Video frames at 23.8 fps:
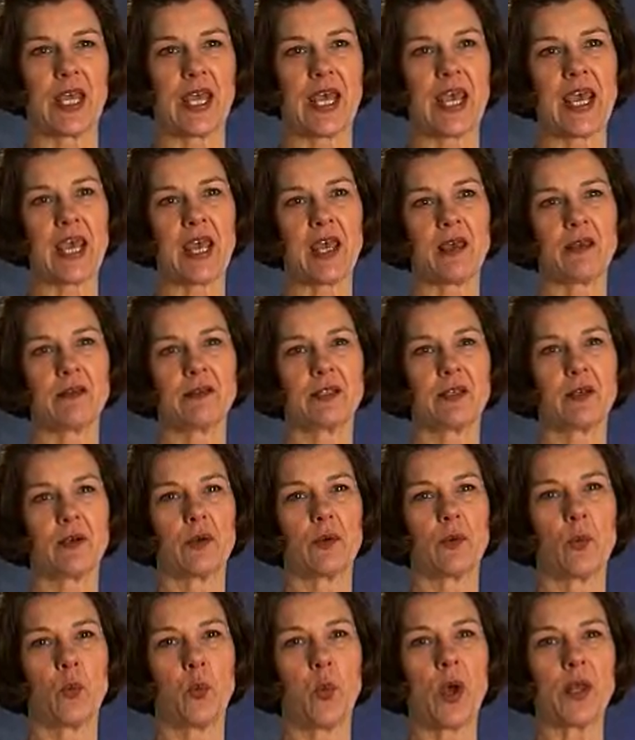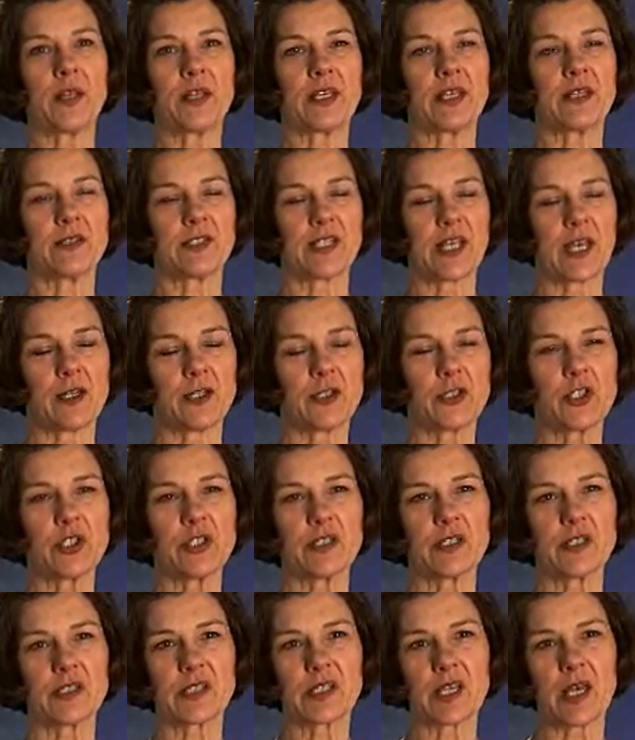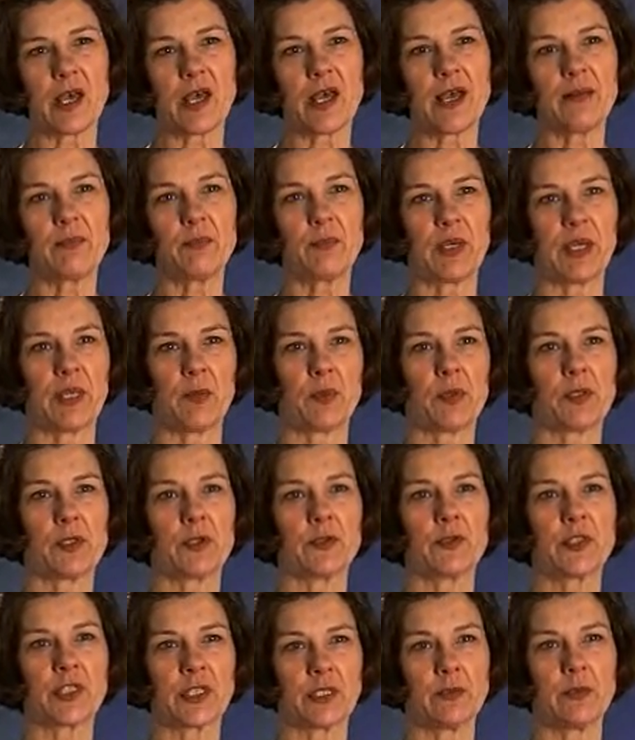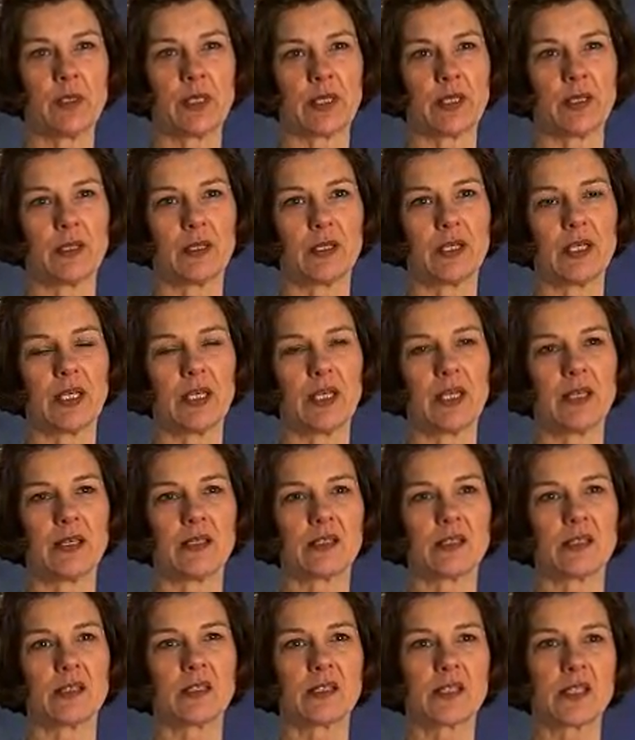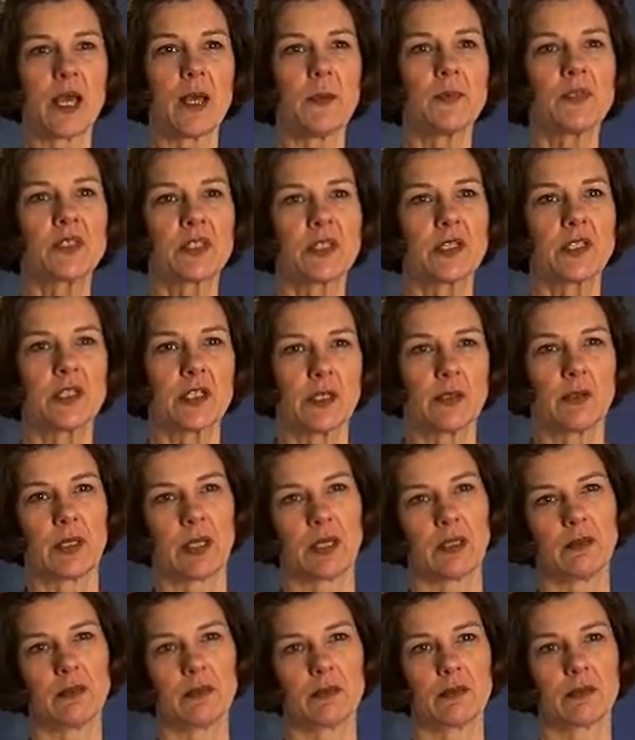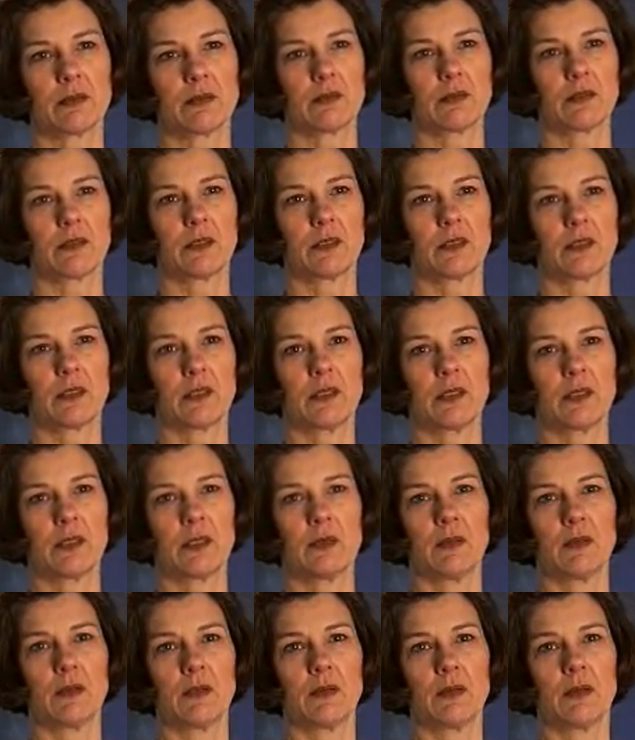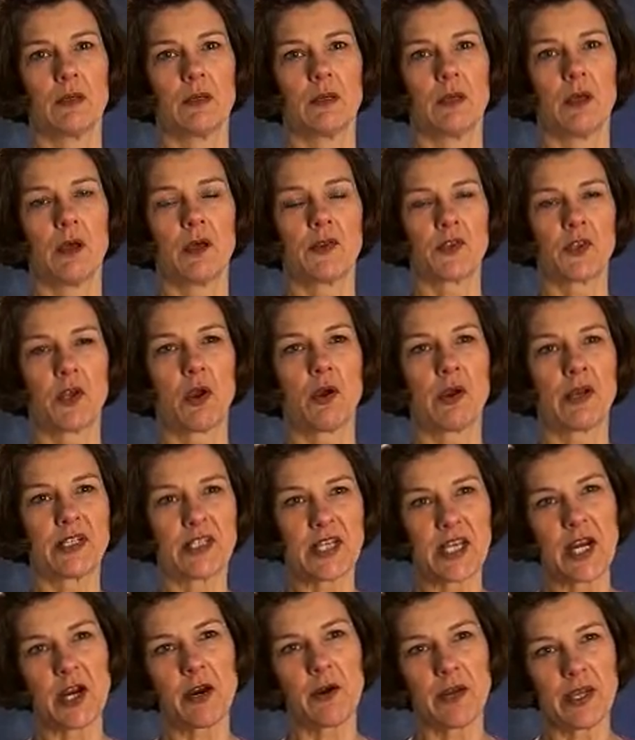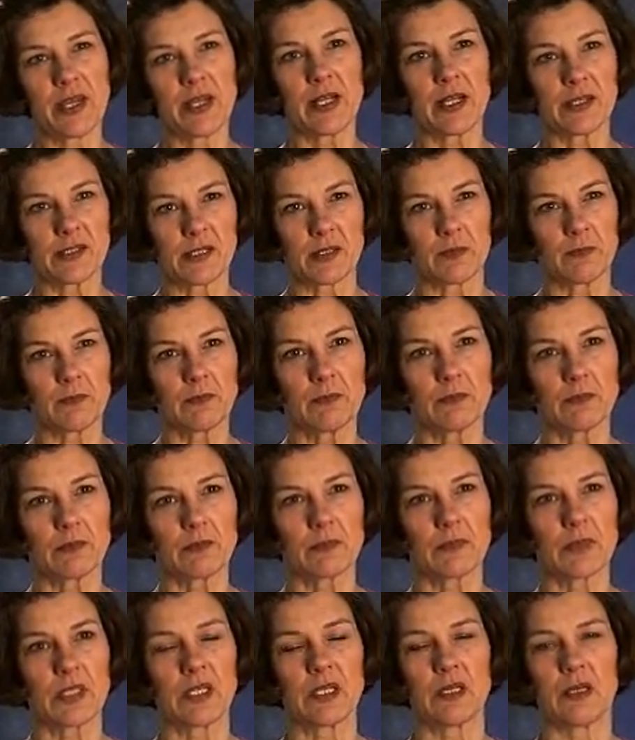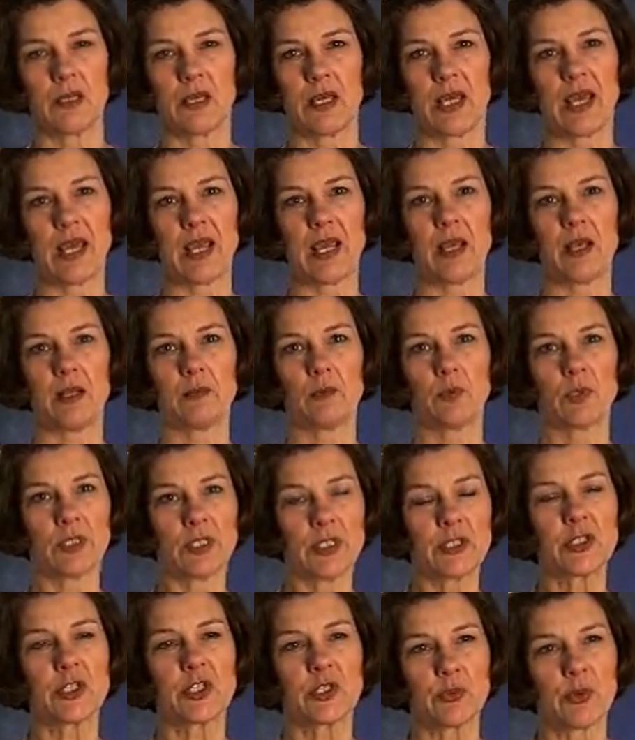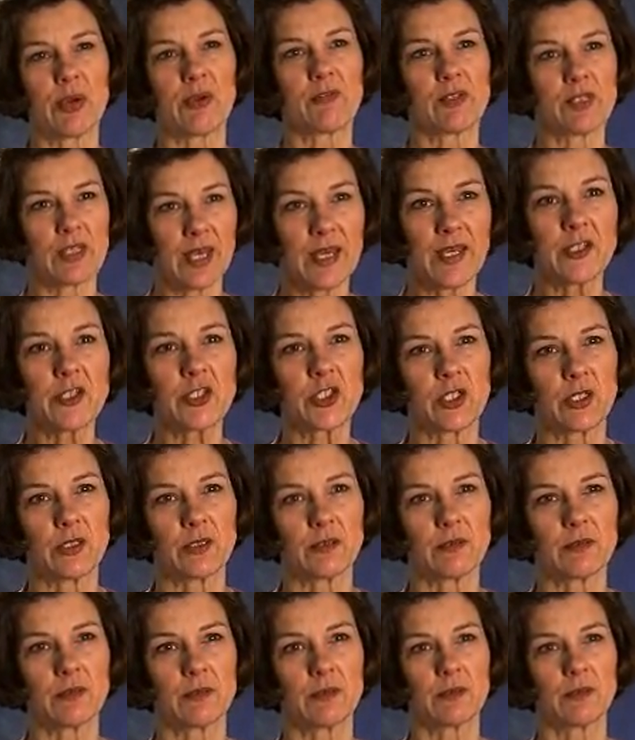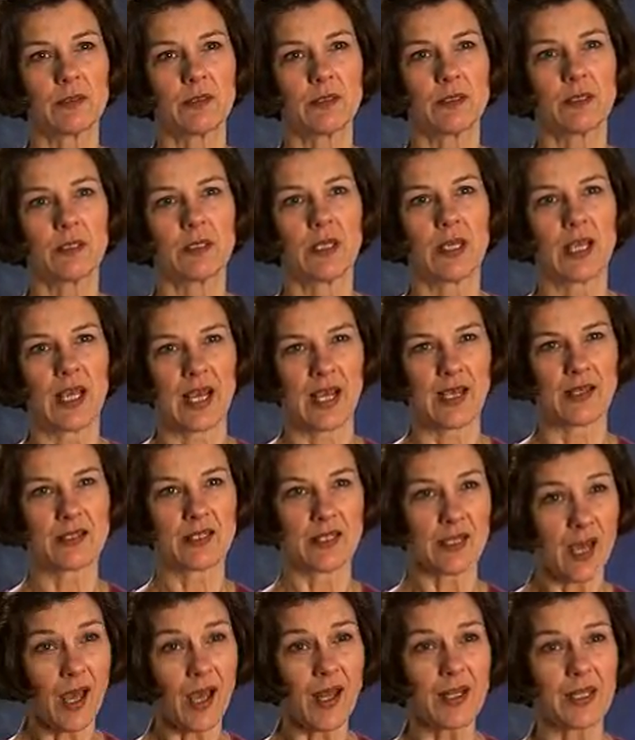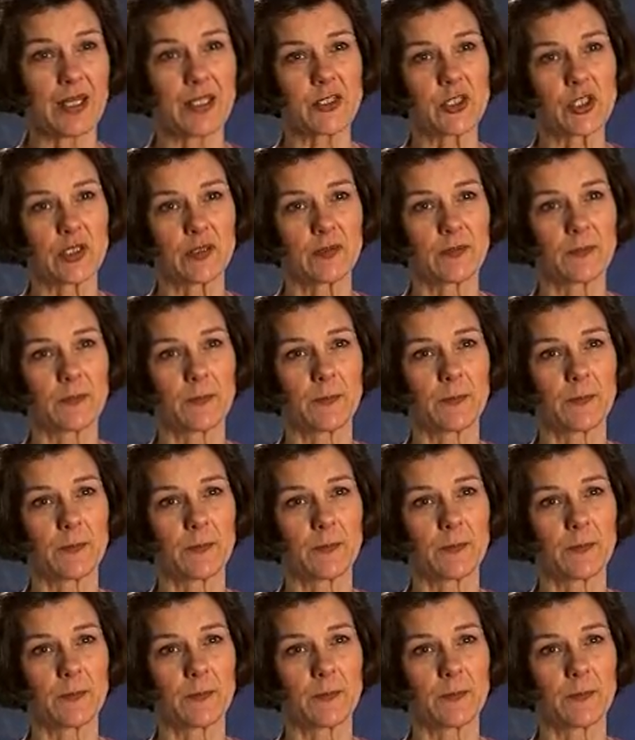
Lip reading: And what the intelligent design people are doing is substituting authoritarianism and religious revelation as knowledge.